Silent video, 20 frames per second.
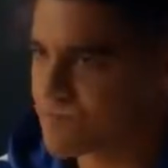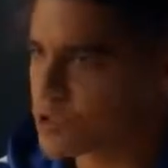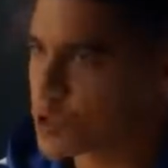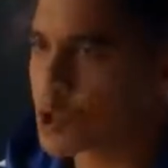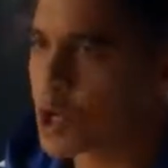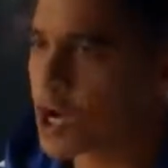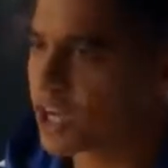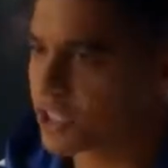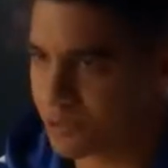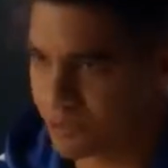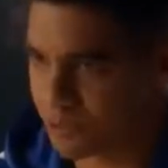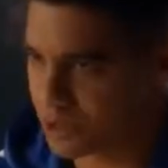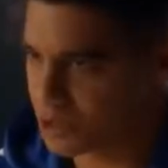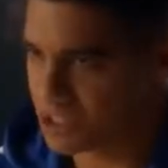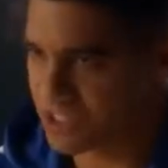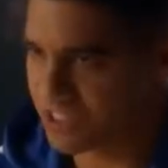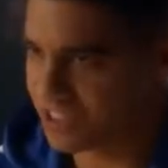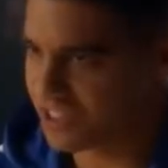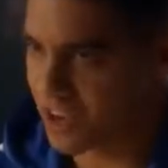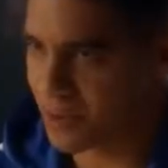Too
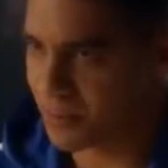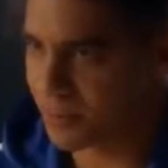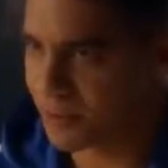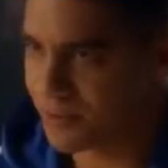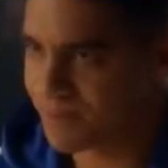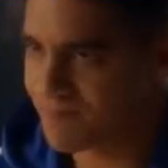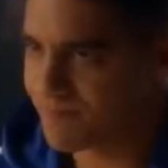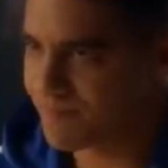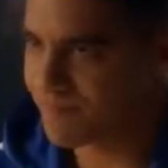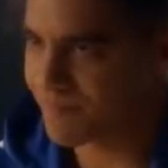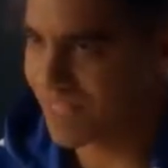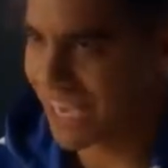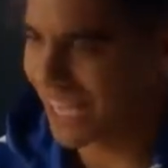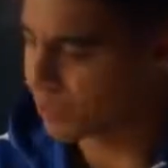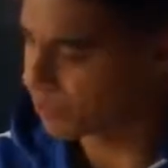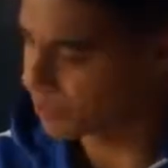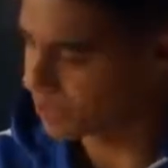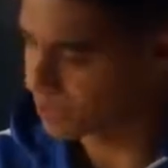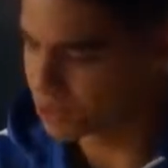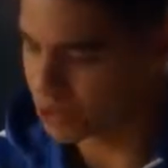controversial a topic. I
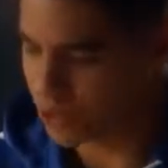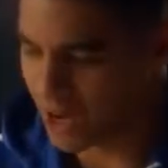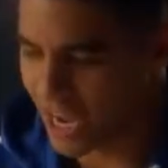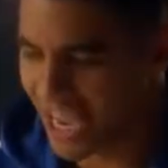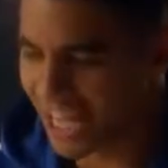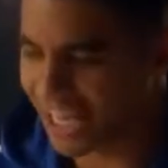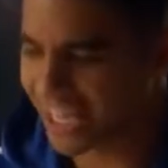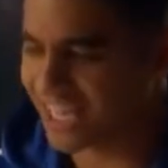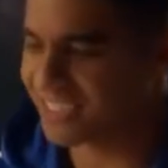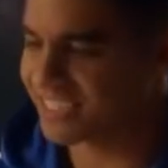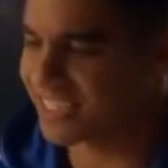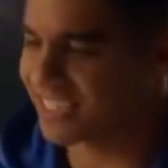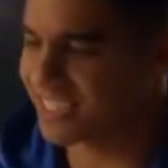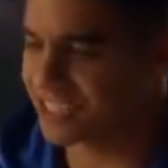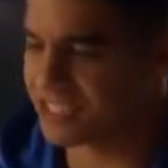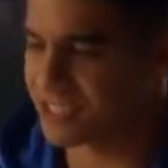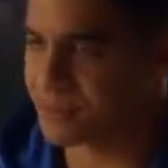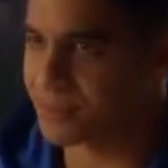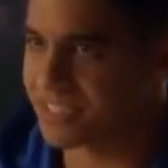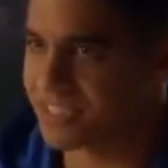don't want to draw any
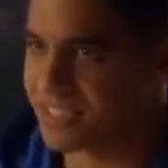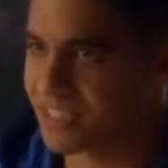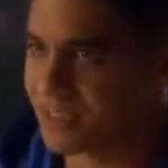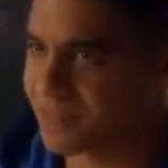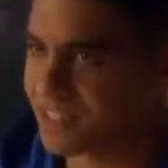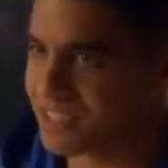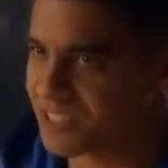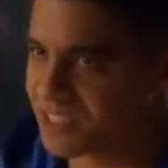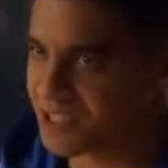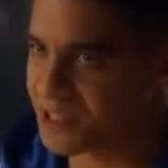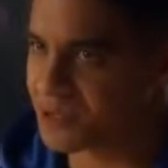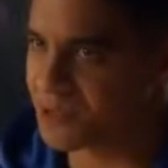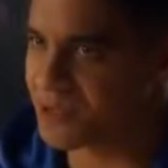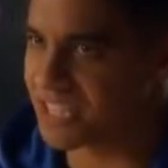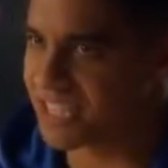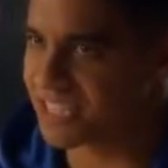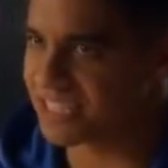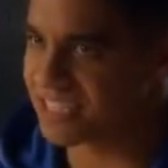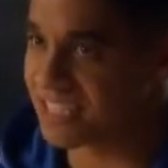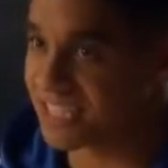attention to myself at this new
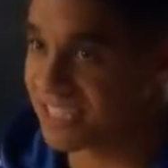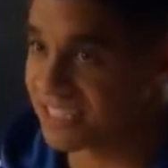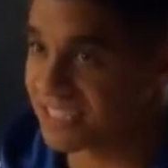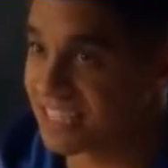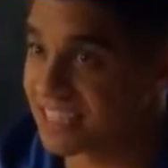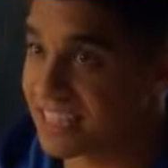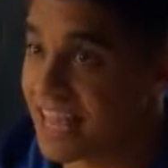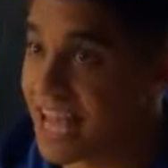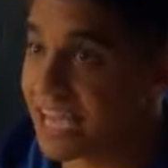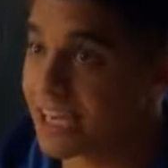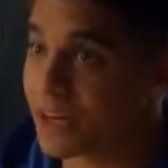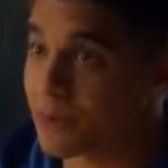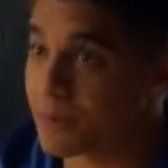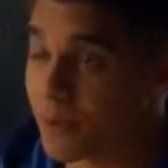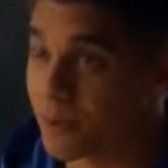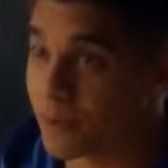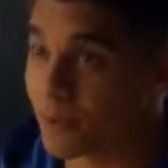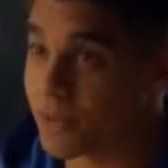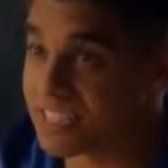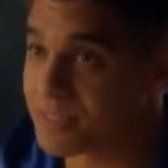gig, seeing as I lied on
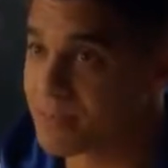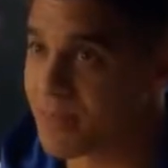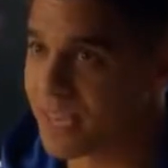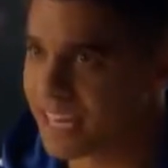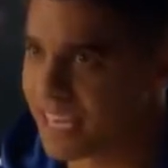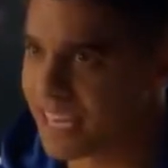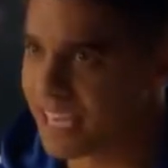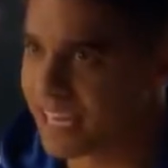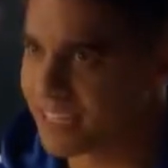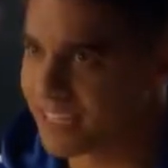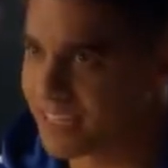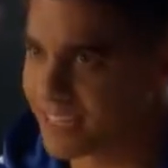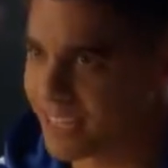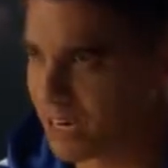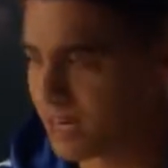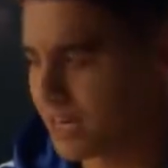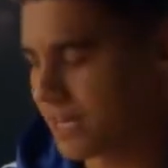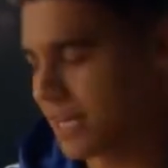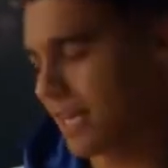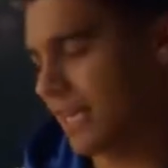my resume to get in
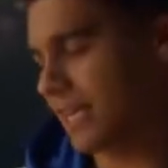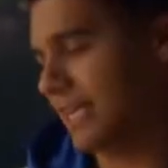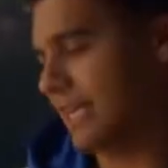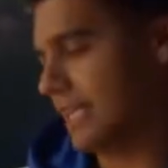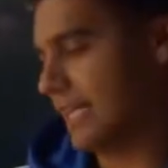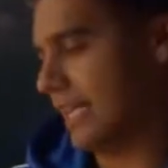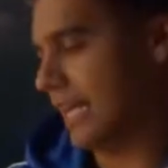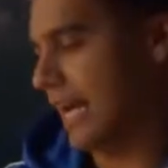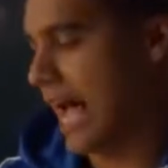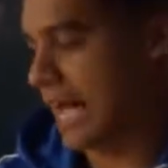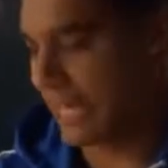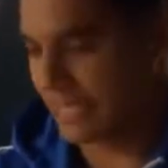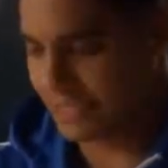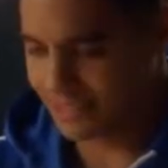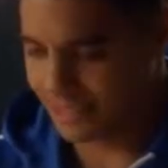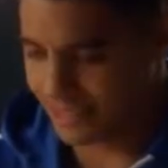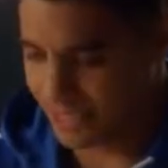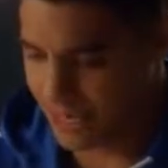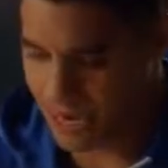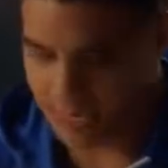there. Ah,
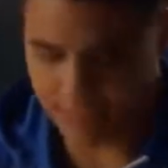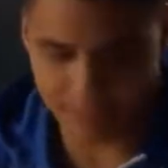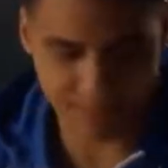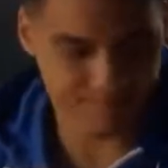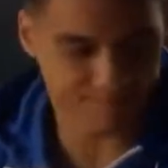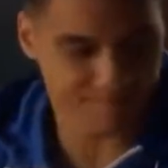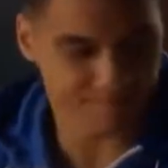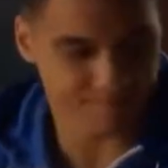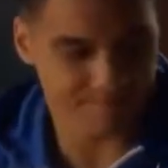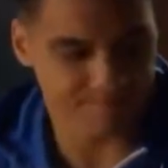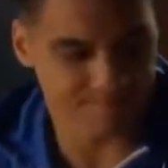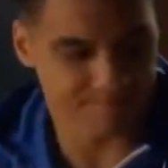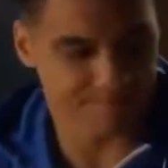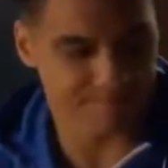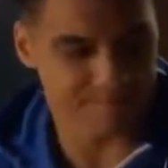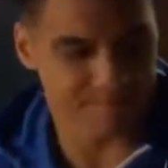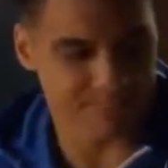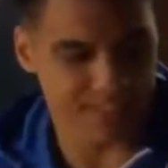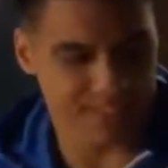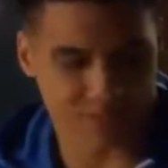God.
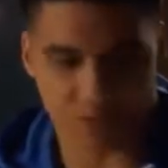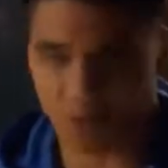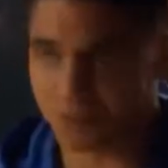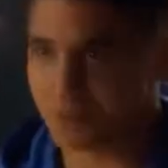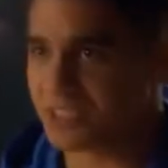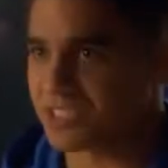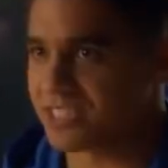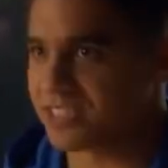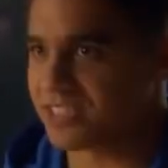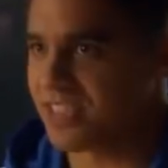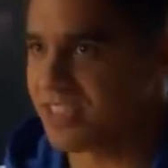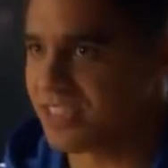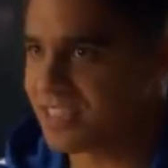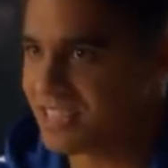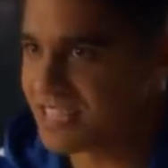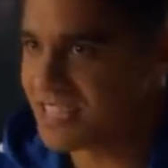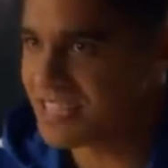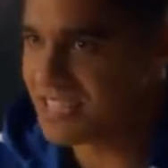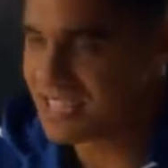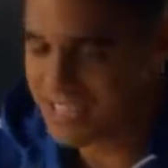I have so much
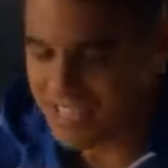anxiety.